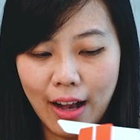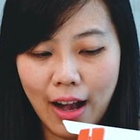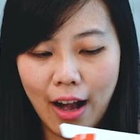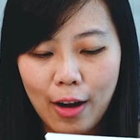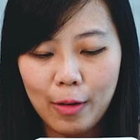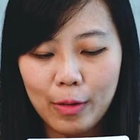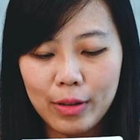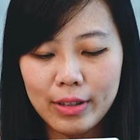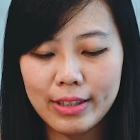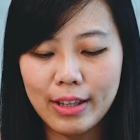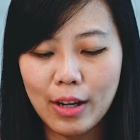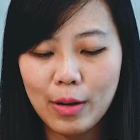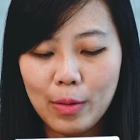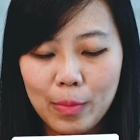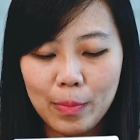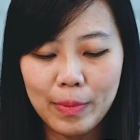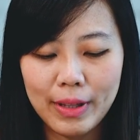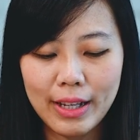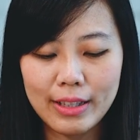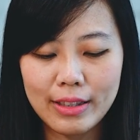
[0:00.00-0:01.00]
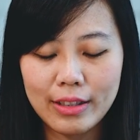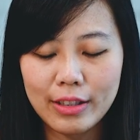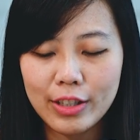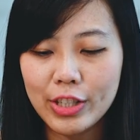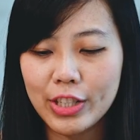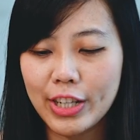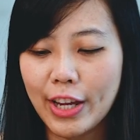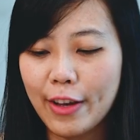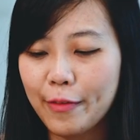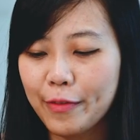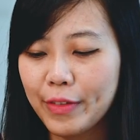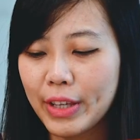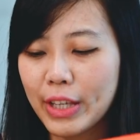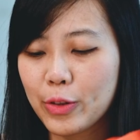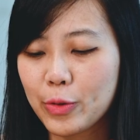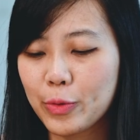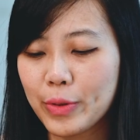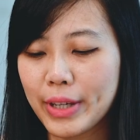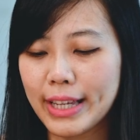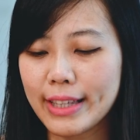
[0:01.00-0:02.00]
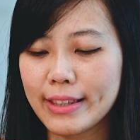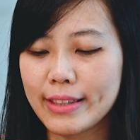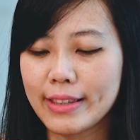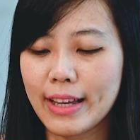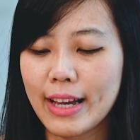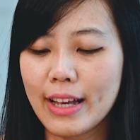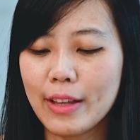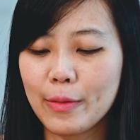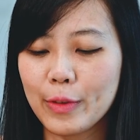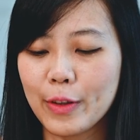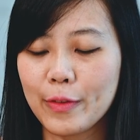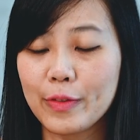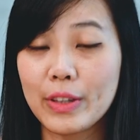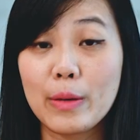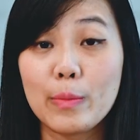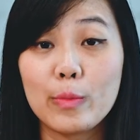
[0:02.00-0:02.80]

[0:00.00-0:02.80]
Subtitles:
our Sound Blaster Gen V2 headset with the